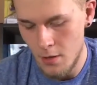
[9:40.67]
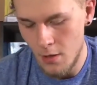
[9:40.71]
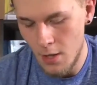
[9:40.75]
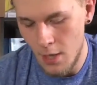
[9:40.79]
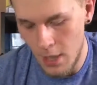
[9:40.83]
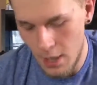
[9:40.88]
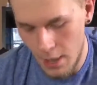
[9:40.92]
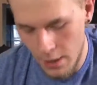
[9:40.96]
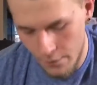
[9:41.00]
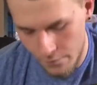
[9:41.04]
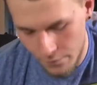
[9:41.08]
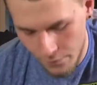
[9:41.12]

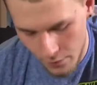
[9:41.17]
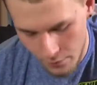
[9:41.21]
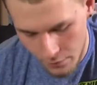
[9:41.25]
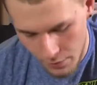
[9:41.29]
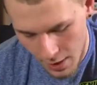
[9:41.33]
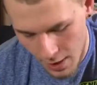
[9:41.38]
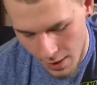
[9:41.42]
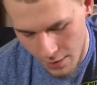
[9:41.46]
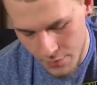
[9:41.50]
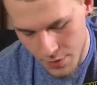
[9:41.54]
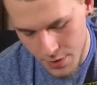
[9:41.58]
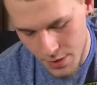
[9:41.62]
And from
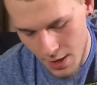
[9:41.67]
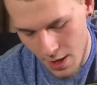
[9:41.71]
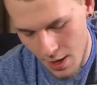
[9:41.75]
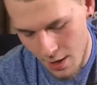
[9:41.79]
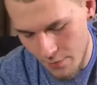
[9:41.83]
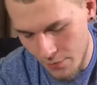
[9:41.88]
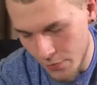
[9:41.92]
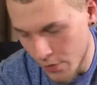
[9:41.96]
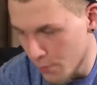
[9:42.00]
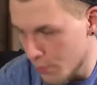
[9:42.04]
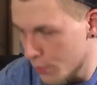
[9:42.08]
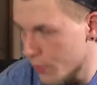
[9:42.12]

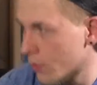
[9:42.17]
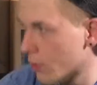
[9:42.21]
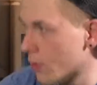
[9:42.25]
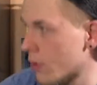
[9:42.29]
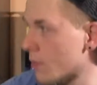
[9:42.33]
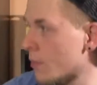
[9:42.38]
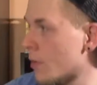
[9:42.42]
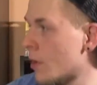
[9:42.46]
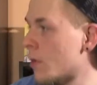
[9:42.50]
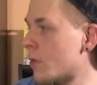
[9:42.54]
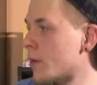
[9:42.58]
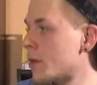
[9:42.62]
GameStop, the
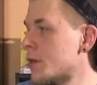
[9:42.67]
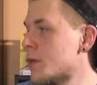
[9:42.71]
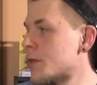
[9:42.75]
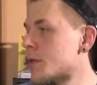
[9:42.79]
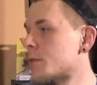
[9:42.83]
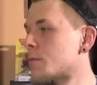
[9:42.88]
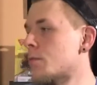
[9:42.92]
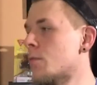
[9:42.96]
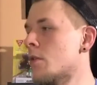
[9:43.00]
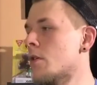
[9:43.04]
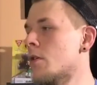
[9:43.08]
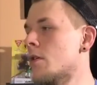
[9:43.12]
pre-order
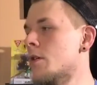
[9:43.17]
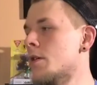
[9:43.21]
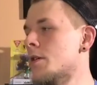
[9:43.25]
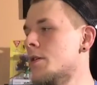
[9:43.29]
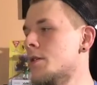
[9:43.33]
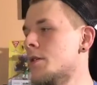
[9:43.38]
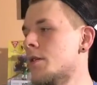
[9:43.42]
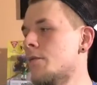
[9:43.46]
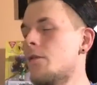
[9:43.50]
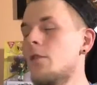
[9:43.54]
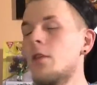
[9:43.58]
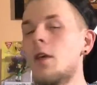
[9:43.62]
bonus
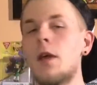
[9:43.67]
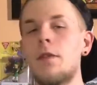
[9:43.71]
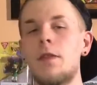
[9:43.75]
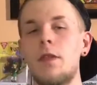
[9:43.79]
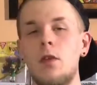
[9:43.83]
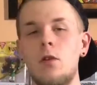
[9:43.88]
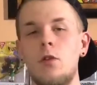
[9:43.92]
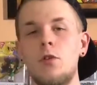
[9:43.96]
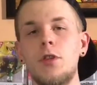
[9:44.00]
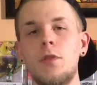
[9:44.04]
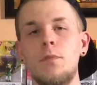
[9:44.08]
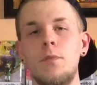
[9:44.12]
was, if you got
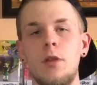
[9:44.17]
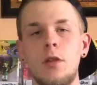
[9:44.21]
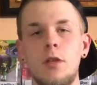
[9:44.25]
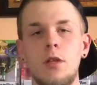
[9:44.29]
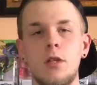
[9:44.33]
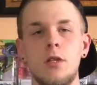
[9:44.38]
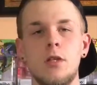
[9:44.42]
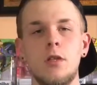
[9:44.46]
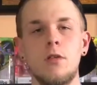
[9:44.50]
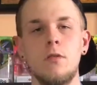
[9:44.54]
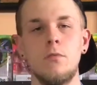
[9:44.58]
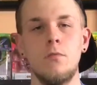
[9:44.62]
the Ultimate
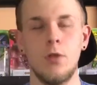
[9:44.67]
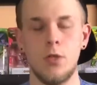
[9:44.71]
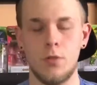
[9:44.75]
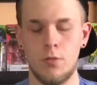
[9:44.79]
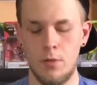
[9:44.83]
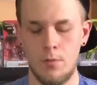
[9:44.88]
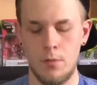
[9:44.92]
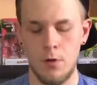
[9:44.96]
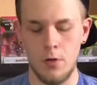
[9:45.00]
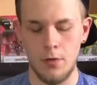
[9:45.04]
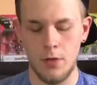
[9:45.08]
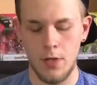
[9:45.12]
Edition, which
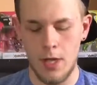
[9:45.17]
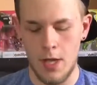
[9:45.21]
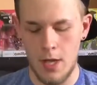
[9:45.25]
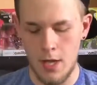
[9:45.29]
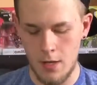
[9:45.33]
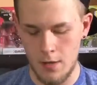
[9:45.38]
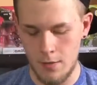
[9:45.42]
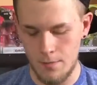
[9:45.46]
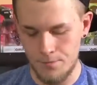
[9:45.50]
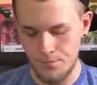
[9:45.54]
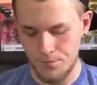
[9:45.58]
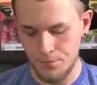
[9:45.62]
we both
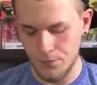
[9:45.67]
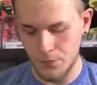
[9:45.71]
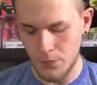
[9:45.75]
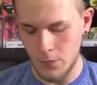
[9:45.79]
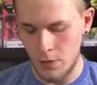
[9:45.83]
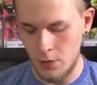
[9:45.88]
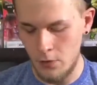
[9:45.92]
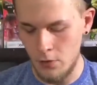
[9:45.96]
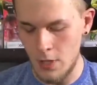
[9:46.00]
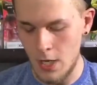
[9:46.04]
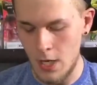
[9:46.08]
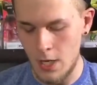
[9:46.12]
got,
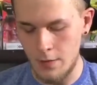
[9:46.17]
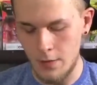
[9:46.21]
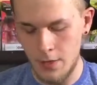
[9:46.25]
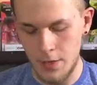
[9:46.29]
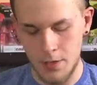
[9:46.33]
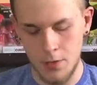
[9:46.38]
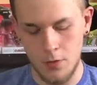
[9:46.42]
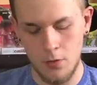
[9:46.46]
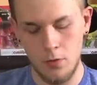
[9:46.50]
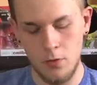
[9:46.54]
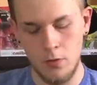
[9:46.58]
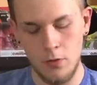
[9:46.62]
you got
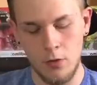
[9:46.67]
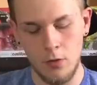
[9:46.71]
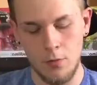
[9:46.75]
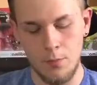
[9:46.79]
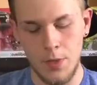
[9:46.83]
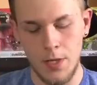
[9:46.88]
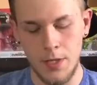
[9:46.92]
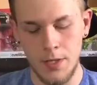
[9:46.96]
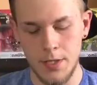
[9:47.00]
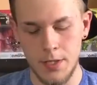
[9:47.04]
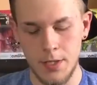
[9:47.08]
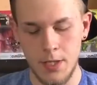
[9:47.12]
this cool little
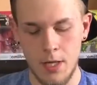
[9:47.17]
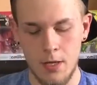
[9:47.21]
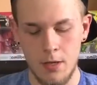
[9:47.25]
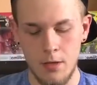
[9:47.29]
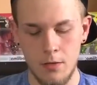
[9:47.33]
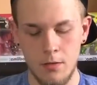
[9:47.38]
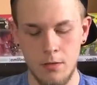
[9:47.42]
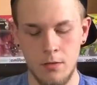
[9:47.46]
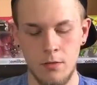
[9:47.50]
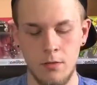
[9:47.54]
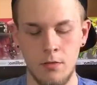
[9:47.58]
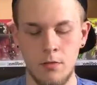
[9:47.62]
pin
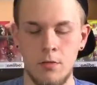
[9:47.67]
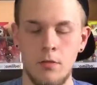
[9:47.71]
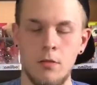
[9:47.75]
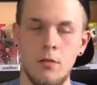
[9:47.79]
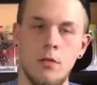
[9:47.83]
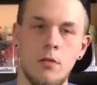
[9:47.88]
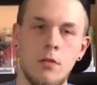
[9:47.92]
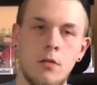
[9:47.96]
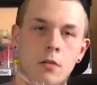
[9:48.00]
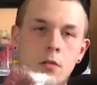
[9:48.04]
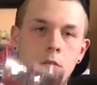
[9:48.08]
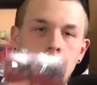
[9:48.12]
set.
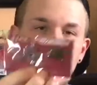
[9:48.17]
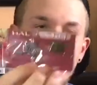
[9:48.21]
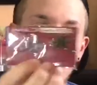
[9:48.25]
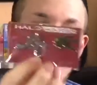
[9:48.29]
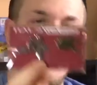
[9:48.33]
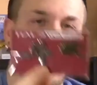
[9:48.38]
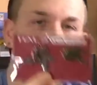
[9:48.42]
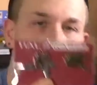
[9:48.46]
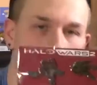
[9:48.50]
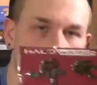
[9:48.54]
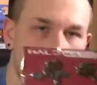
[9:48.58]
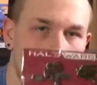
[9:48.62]

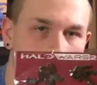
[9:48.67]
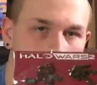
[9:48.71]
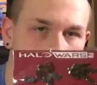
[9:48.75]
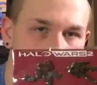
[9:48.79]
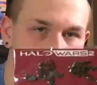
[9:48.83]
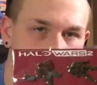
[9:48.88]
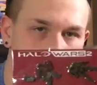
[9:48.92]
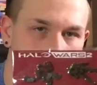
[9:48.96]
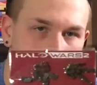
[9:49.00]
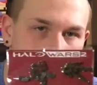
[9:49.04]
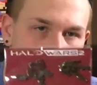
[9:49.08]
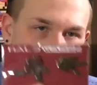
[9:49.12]
Nice
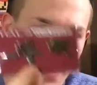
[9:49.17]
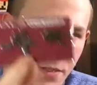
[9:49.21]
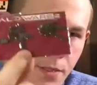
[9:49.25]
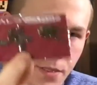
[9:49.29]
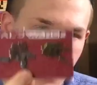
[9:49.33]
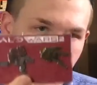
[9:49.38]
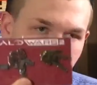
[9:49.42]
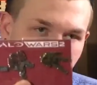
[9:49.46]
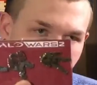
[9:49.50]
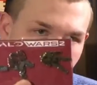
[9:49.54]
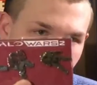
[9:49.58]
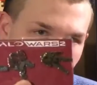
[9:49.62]
little pins.
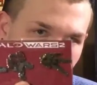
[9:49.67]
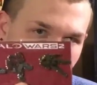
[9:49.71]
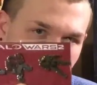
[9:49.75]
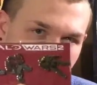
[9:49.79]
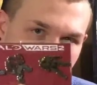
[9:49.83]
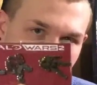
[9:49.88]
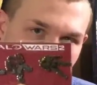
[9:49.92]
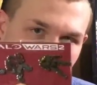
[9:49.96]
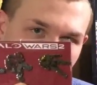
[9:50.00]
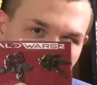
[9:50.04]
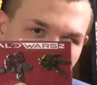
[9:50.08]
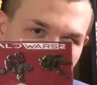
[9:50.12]
And I'm a
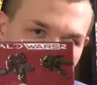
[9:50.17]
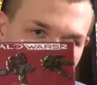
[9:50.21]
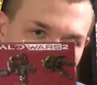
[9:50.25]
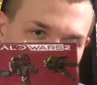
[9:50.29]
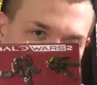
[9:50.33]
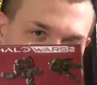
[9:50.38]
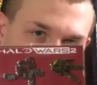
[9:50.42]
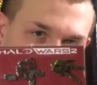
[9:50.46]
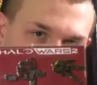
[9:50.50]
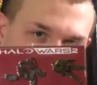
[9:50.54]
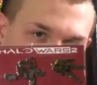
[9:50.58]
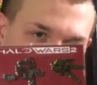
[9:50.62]
sucker for these little